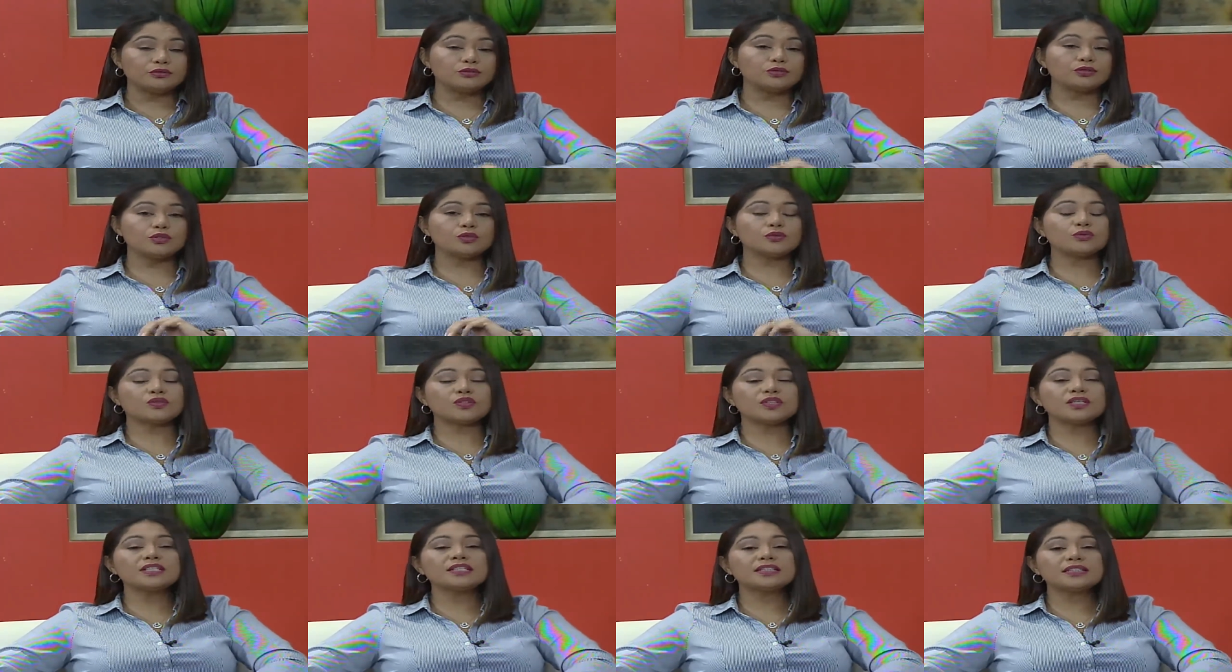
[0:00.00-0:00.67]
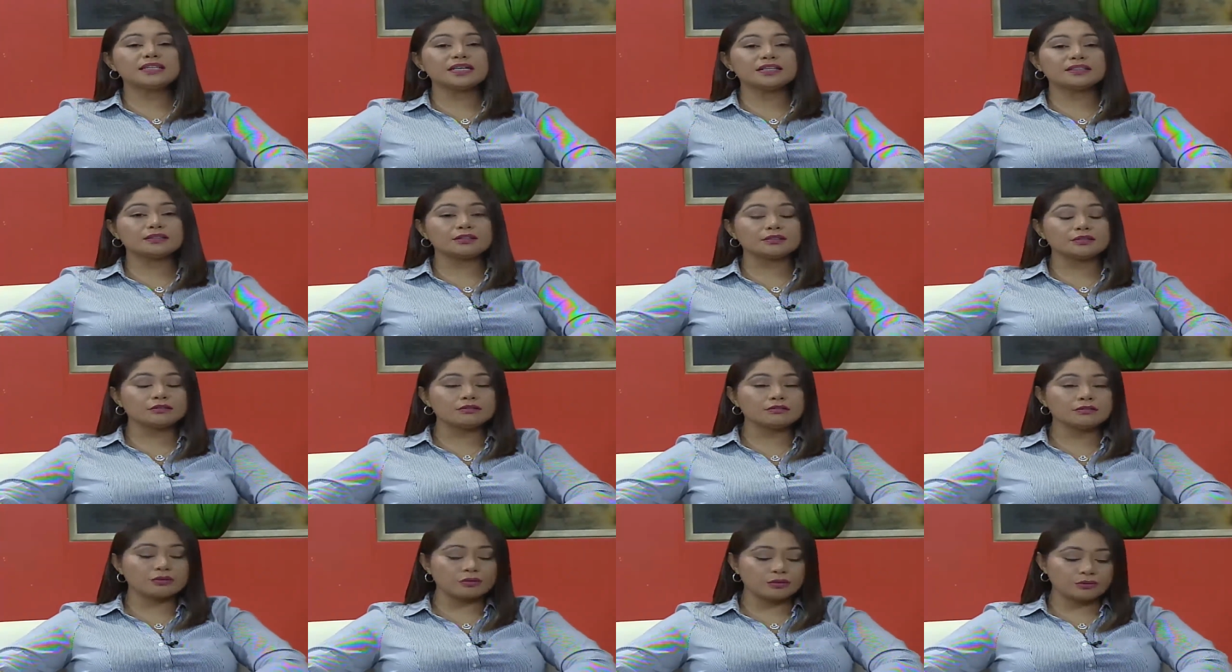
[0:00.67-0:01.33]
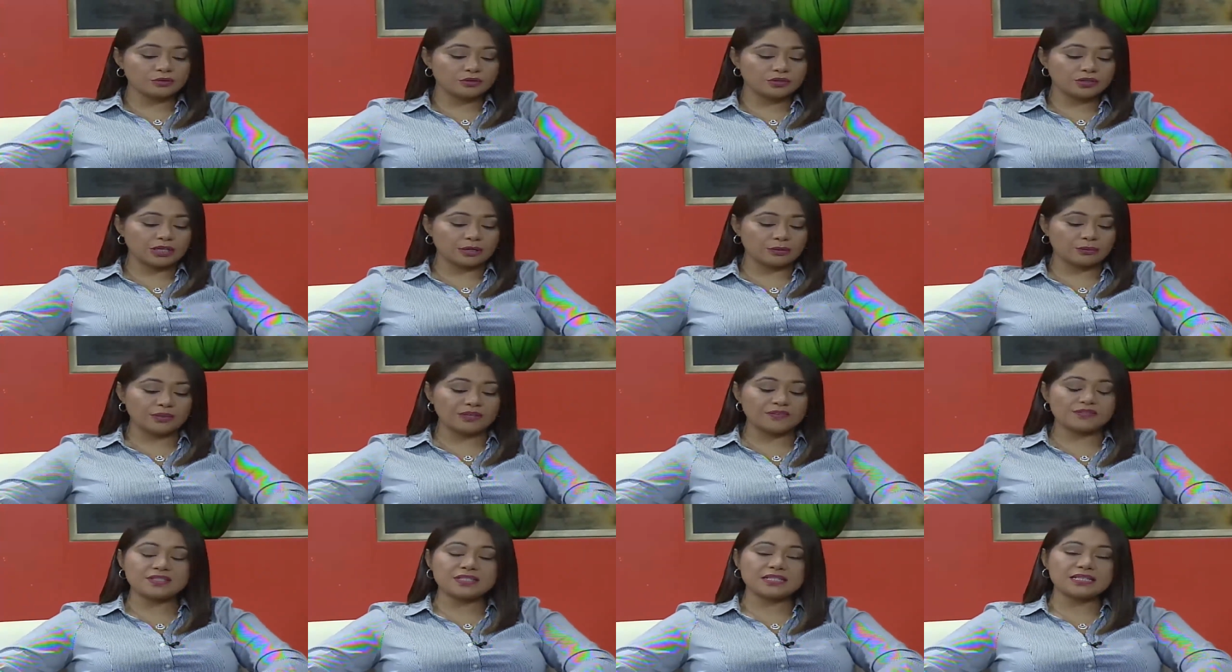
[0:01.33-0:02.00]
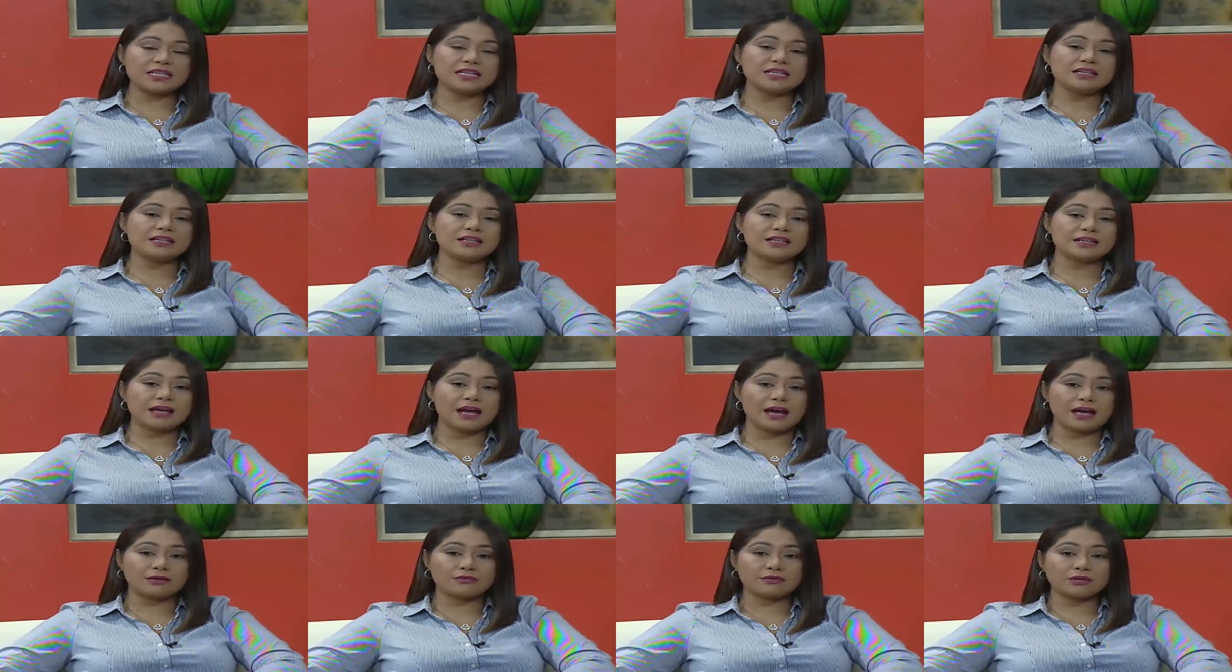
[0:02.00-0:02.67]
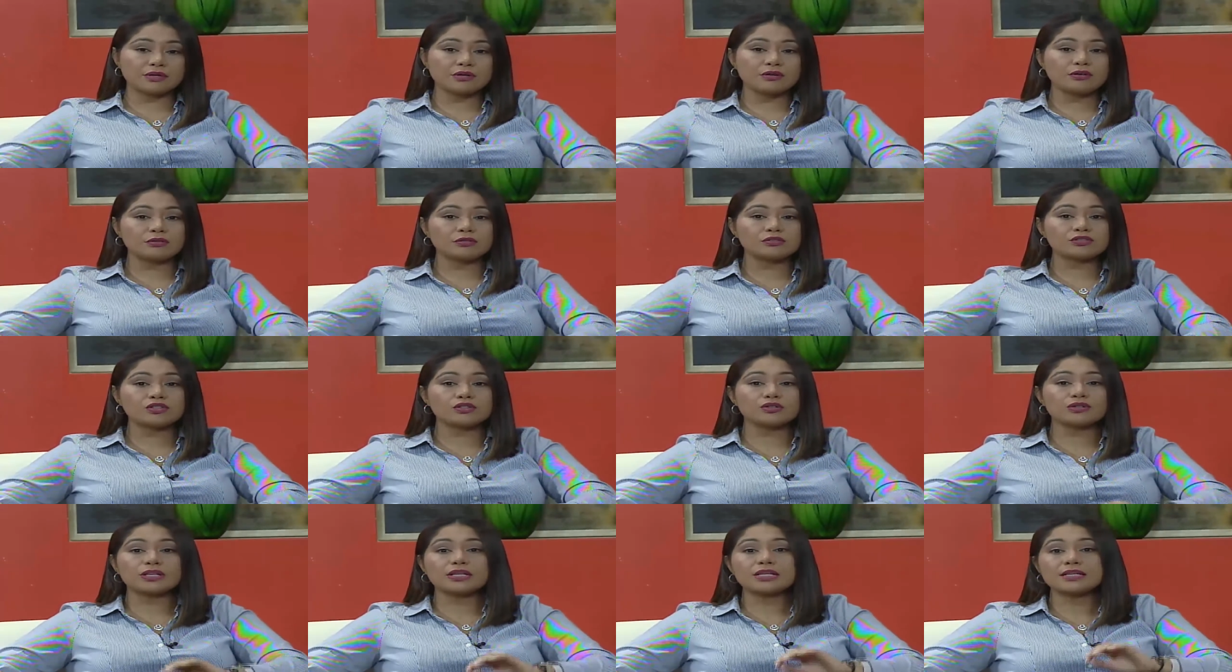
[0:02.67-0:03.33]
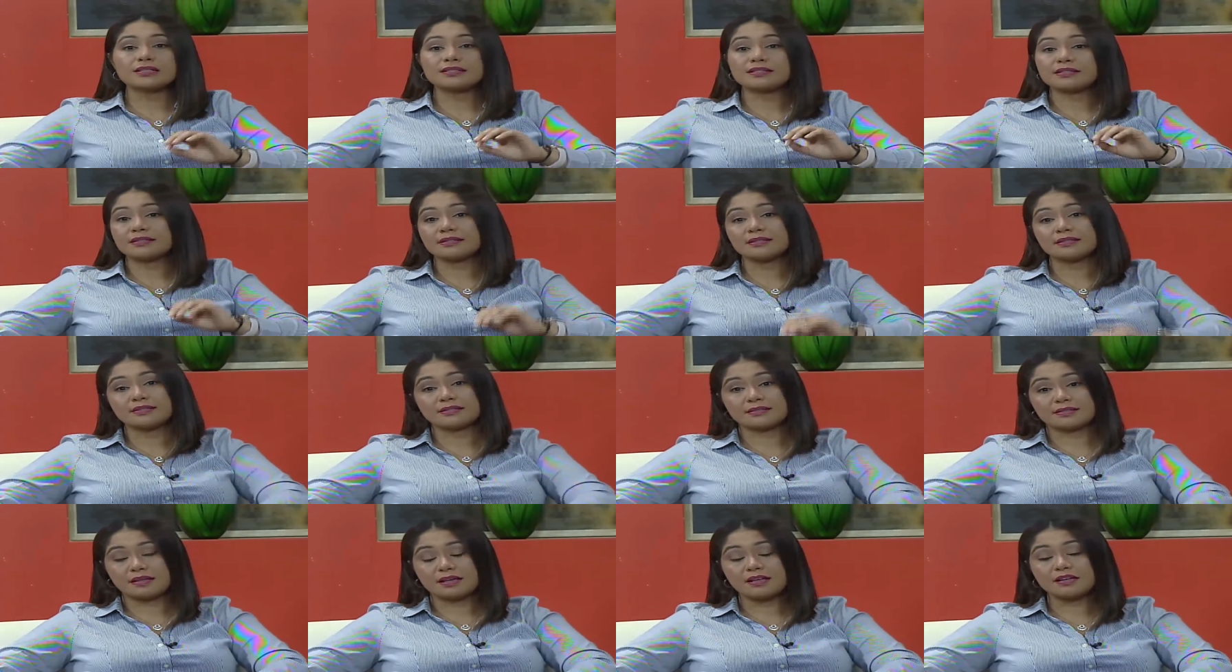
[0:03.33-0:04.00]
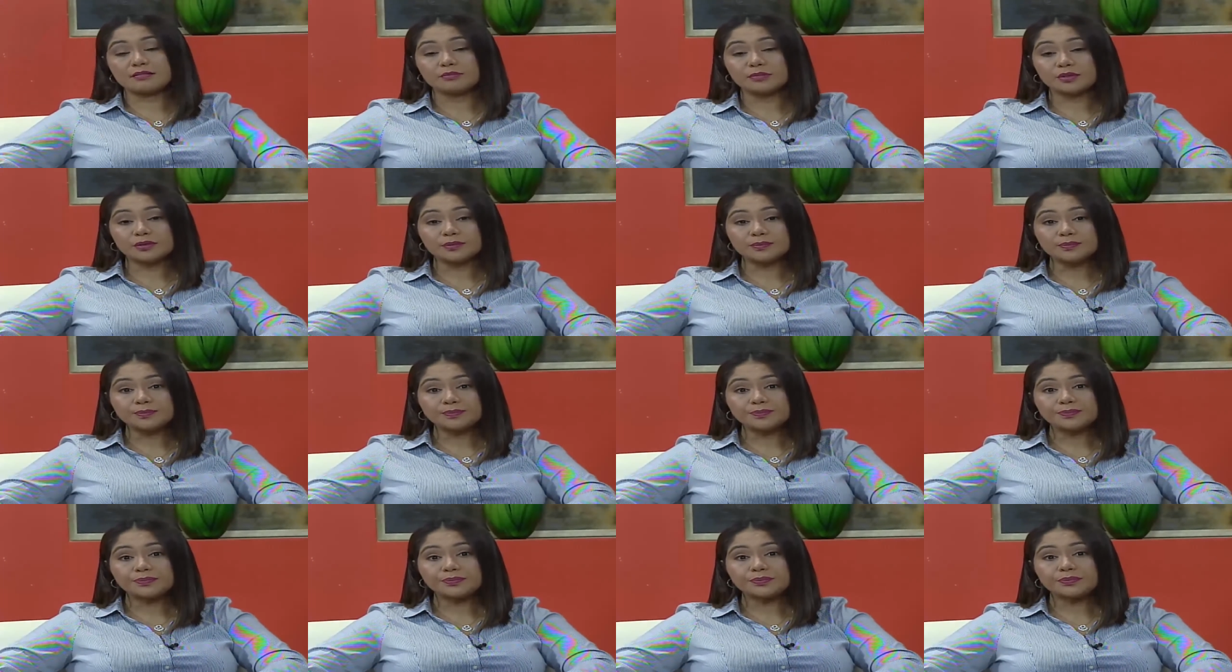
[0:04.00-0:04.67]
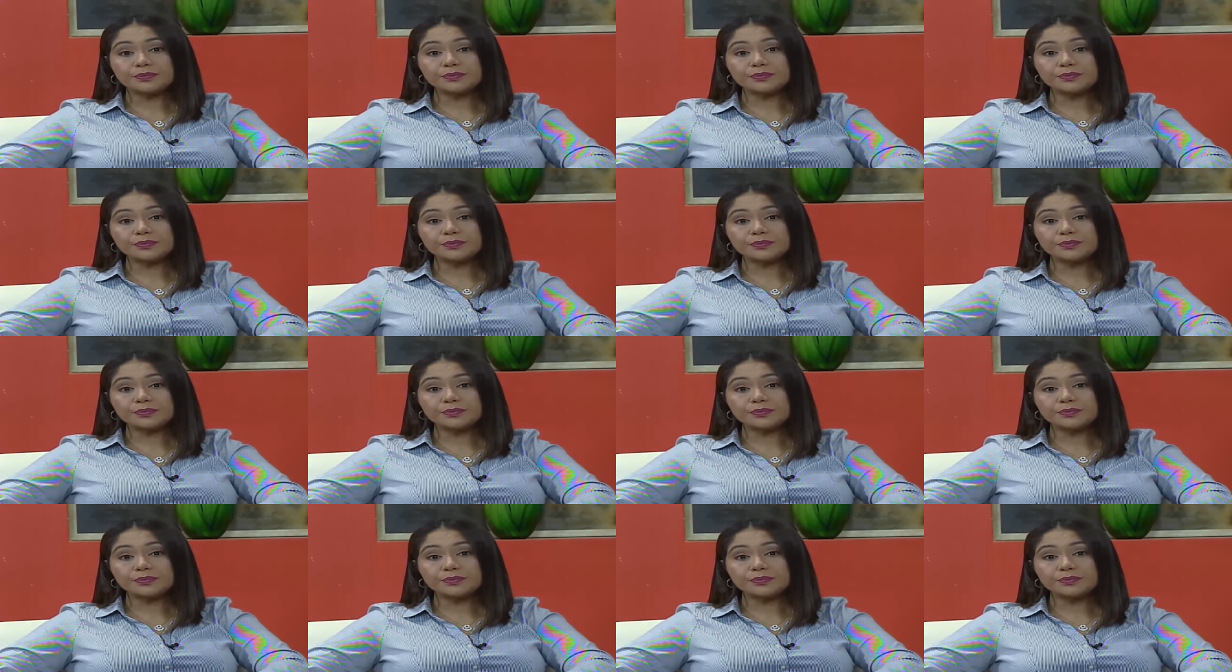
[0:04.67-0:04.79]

do you think that the growth that we've seen in agriculture is sustainable?